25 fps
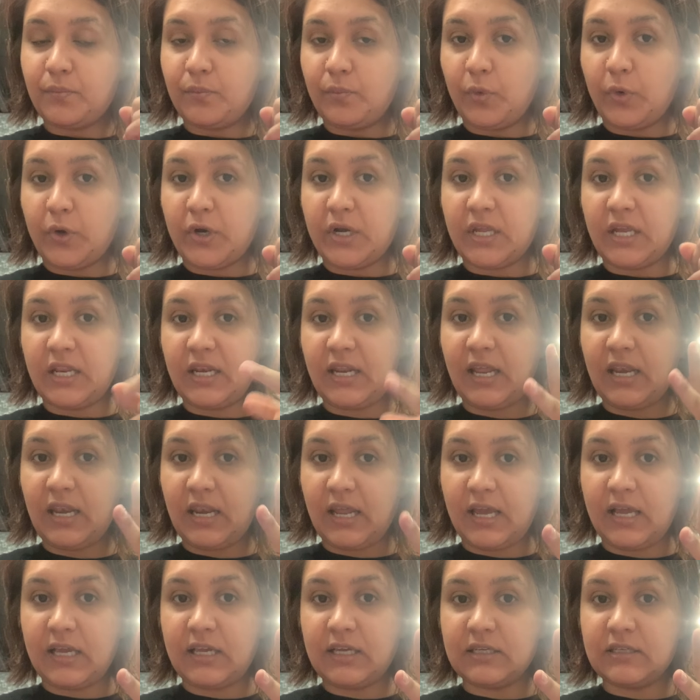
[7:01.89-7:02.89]
morning and at
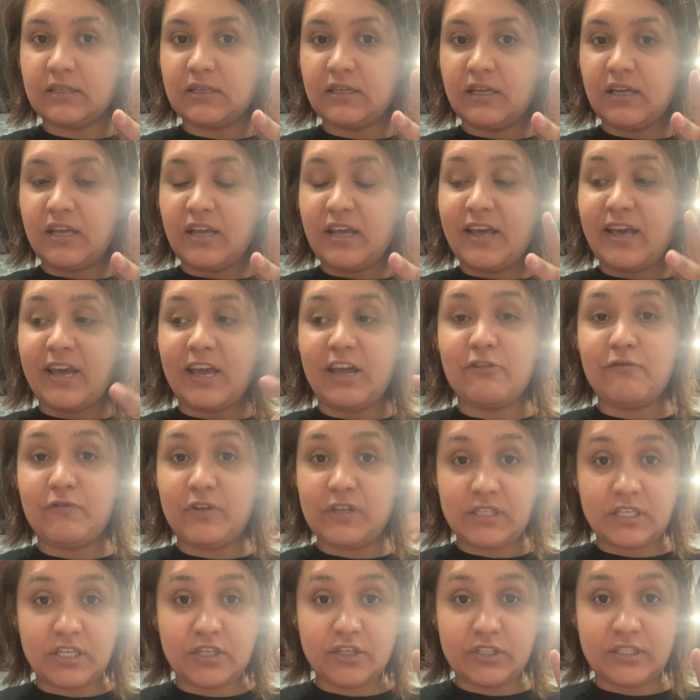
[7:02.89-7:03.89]
night, and
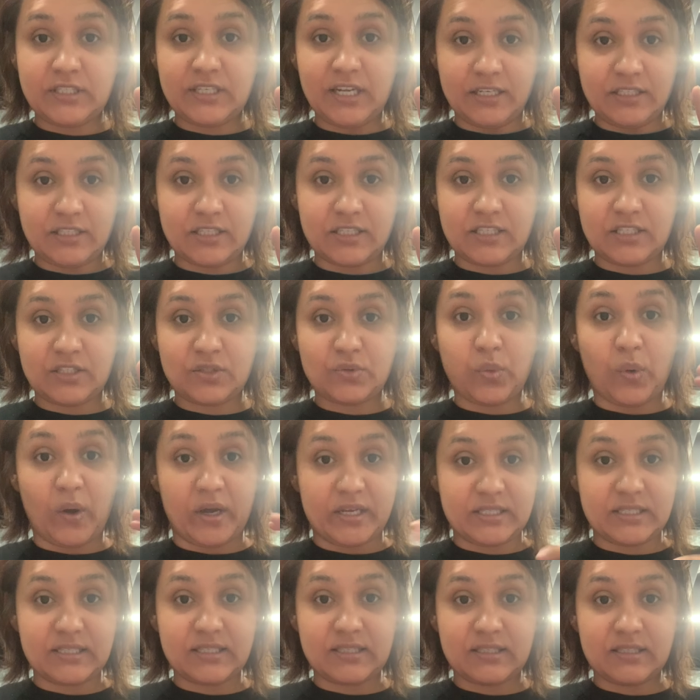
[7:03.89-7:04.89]
visit your dentist
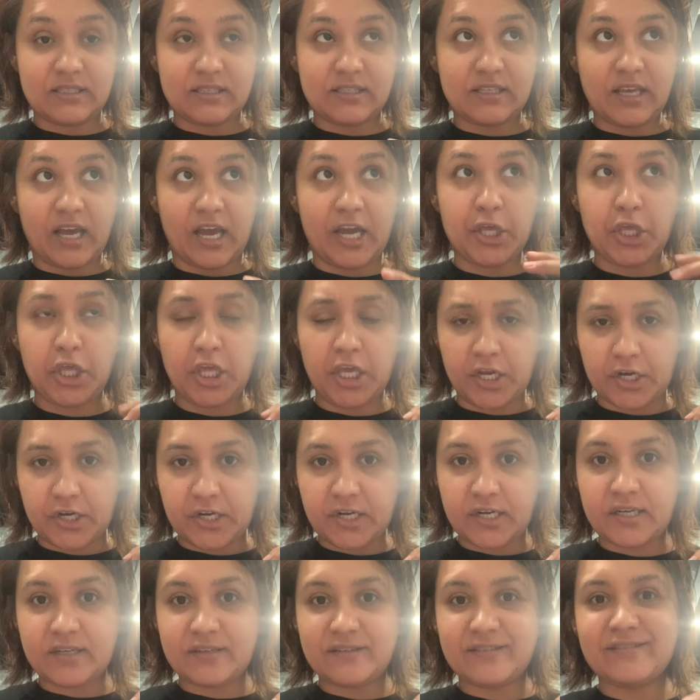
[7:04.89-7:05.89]
twice a
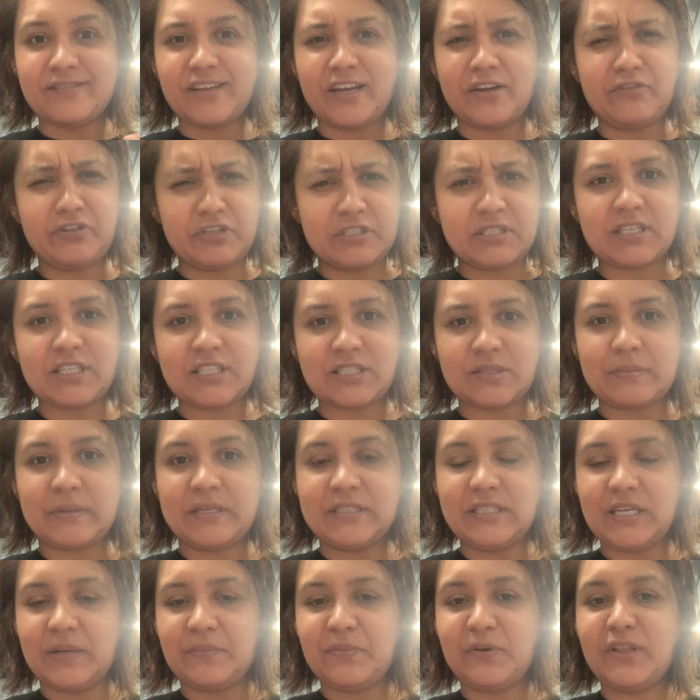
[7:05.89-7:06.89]
year, every 6
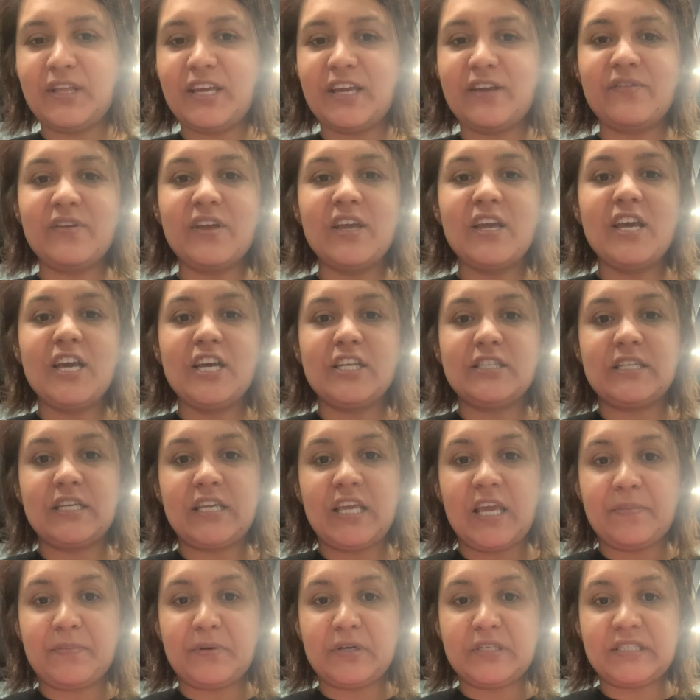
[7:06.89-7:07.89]
months, I believe, to
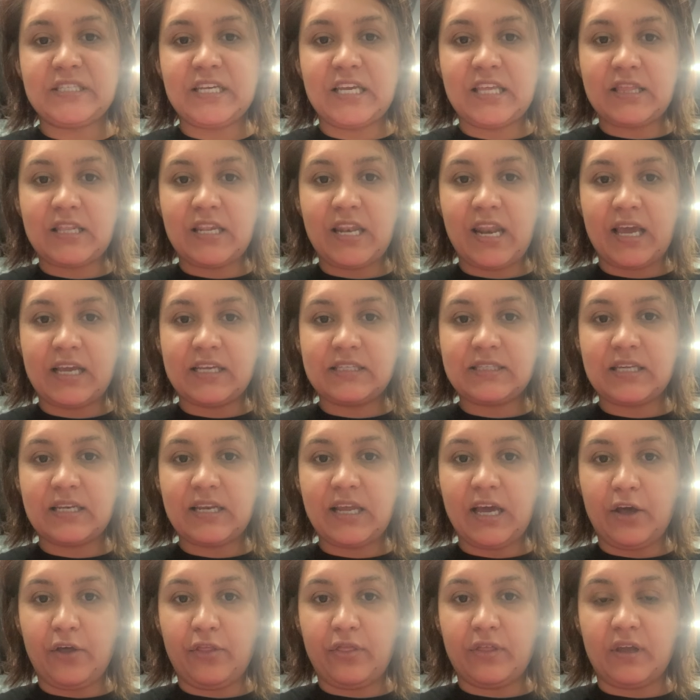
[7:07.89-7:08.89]
keep our teeth nice
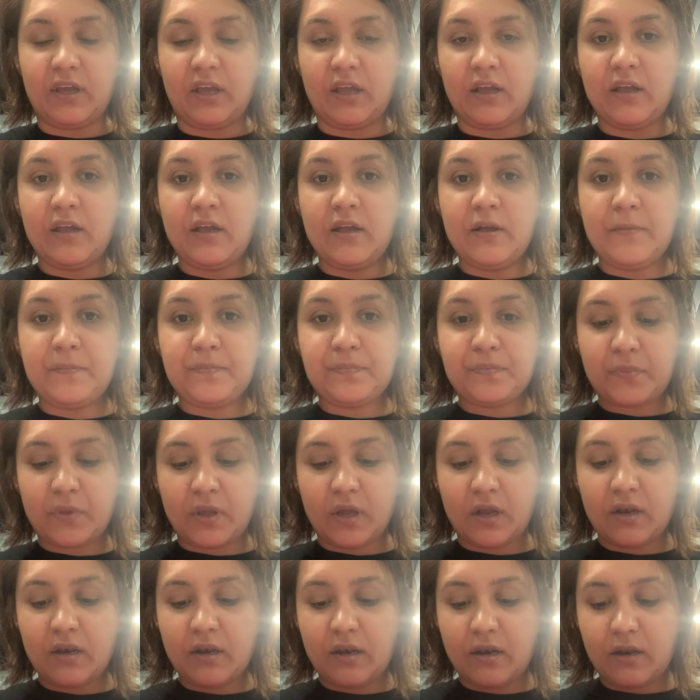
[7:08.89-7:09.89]
and healthy.
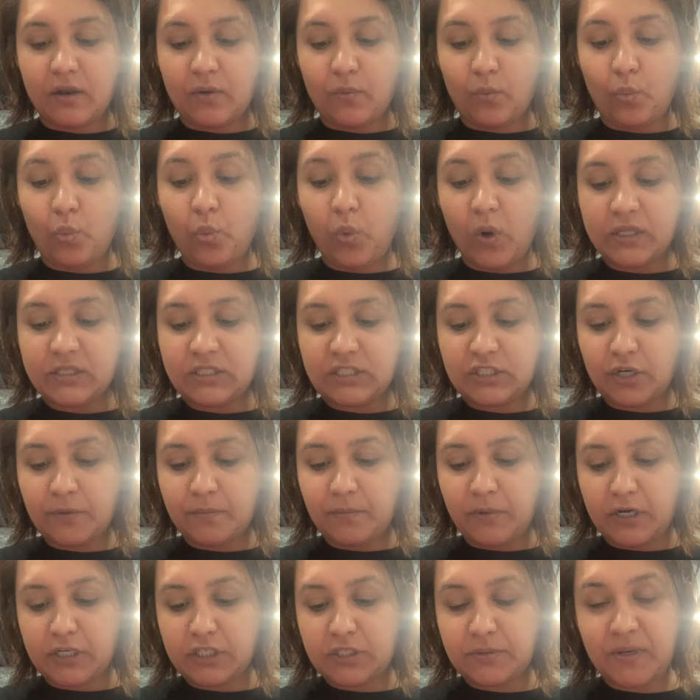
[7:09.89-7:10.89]
Once your
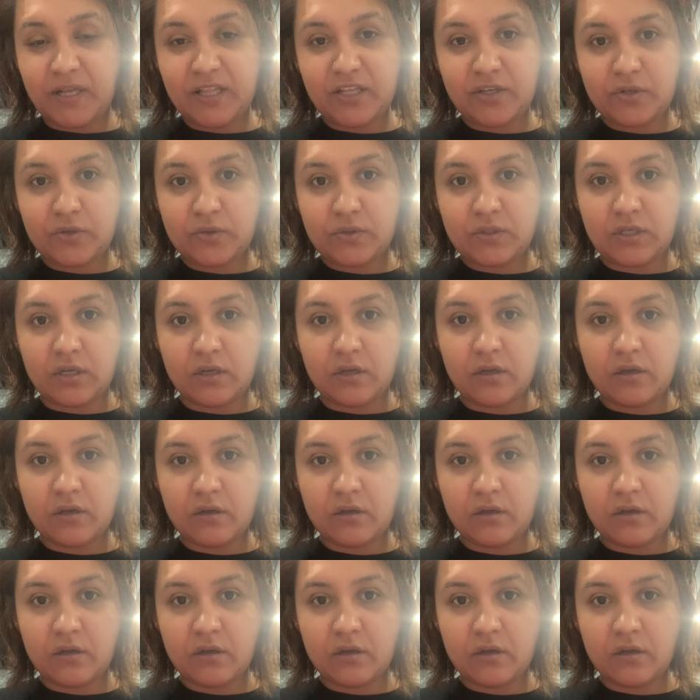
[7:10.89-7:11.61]
marshmallows